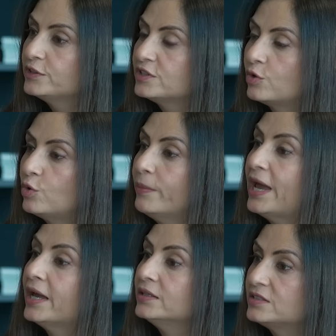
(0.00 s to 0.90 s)
it's a
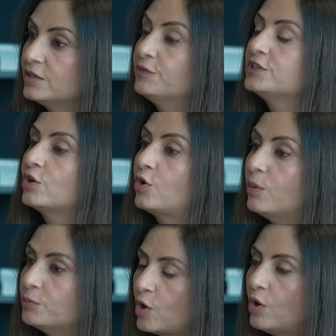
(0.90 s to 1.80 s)
romance, if it's a
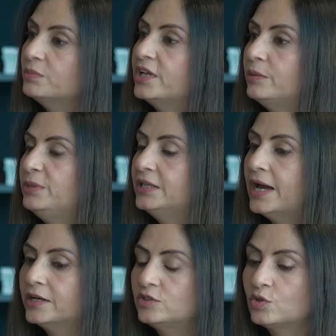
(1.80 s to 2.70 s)
rom com, there'll be
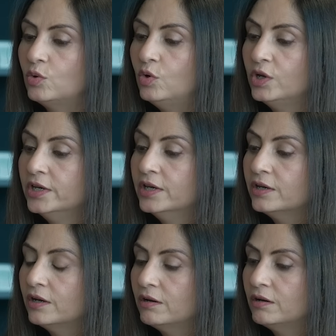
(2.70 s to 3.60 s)
that. So
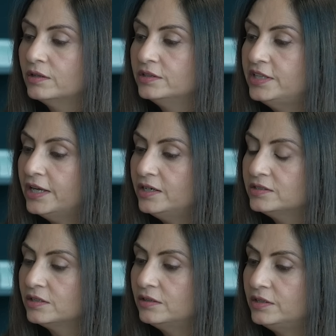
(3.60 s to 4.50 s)
uh, there
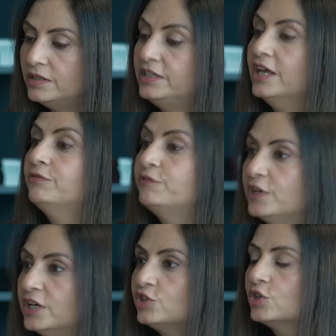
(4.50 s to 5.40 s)
is a
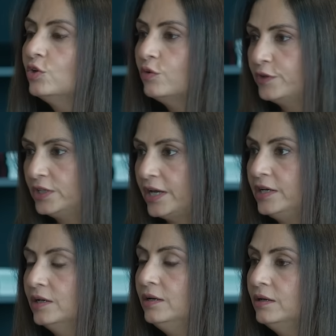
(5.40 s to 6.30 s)
definition of a
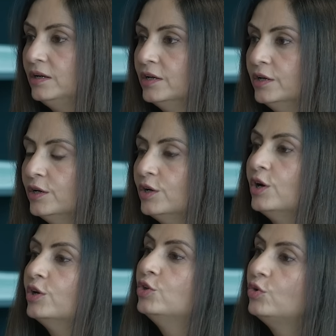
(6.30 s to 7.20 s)
title, mm.
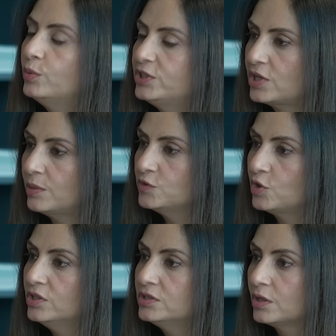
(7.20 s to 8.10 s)
uh, you know, which comes
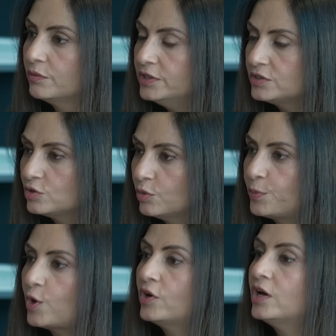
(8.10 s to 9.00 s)
on the service. So
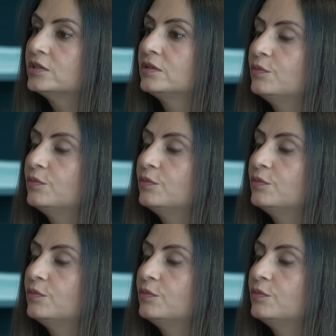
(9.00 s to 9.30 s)
product